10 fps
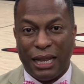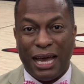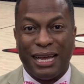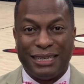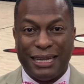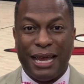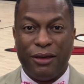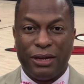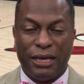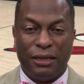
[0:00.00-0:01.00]
locked
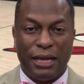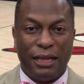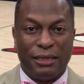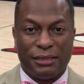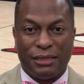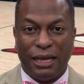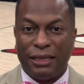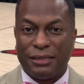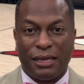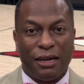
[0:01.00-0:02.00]
down L. Ellis.
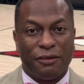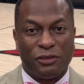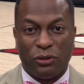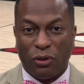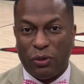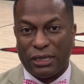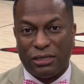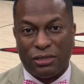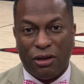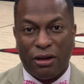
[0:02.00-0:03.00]
Ellis got off to a quick
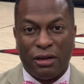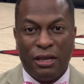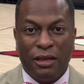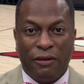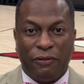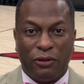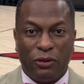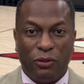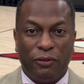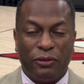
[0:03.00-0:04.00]
start for
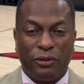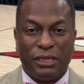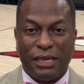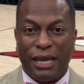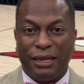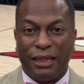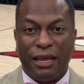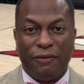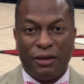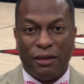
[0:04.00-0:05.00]
Louisville. He's had
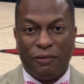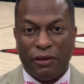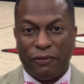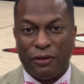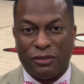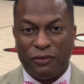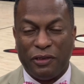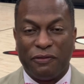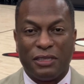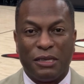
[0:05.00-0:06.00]
11 of their first
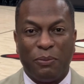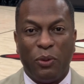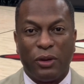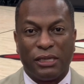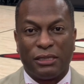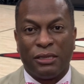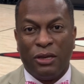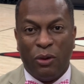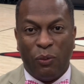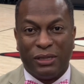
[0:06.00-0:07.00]
15 points.
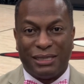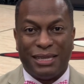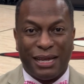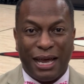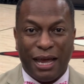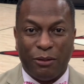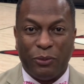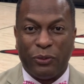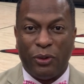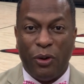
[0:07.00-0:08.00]
Once Dunn got
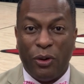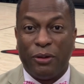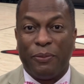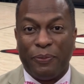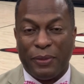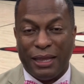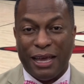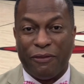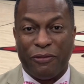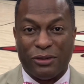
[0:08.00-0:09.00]
him on him in
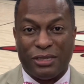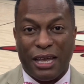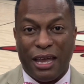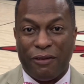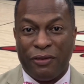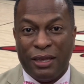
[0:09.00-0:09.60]
that first half,